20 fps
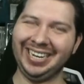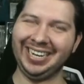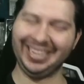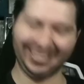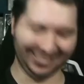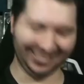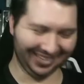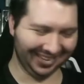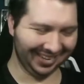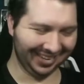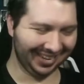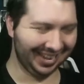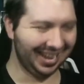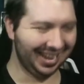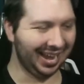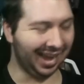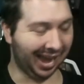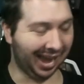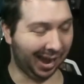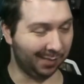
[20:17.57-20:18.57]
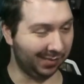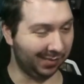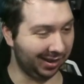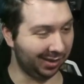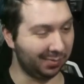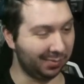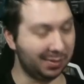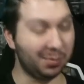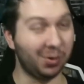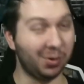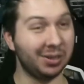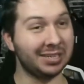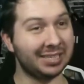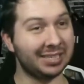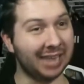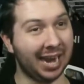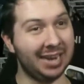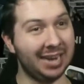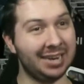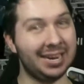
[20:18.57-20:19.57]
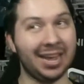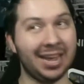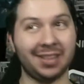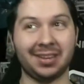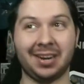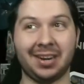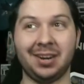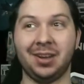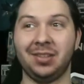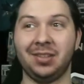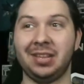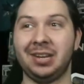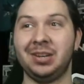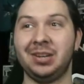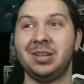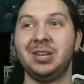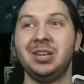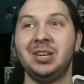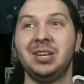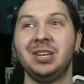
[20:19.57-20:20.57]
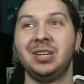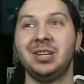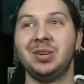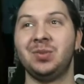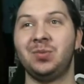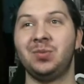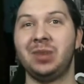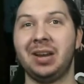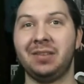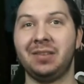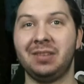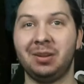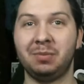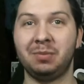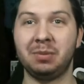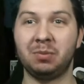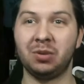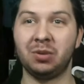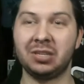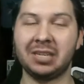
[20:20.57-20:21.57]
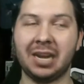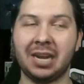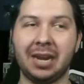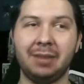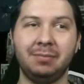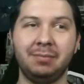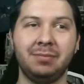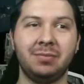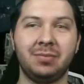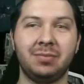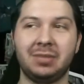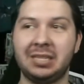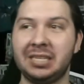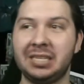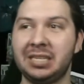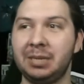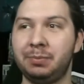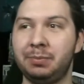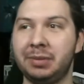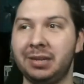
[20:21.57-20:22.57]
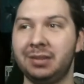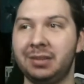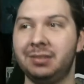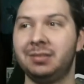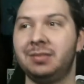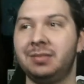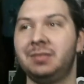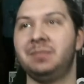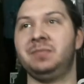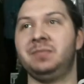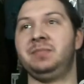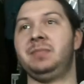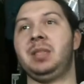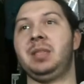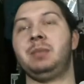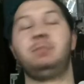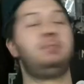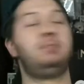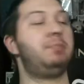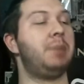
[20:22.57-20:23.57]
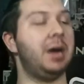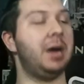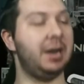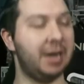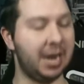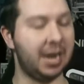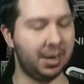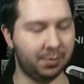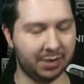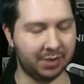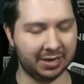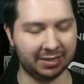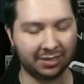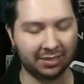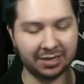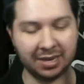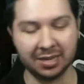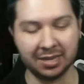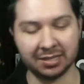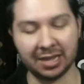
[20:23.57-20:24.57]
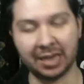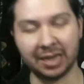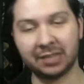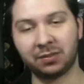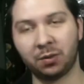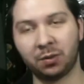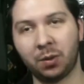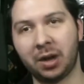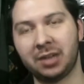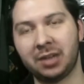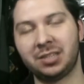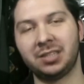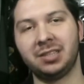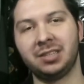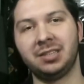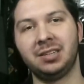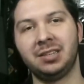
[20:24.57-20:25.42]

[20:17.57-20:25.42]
I'm a little bit more excited now that I know that we have a little bit more time to sleep in. But anyways, thanks for watching.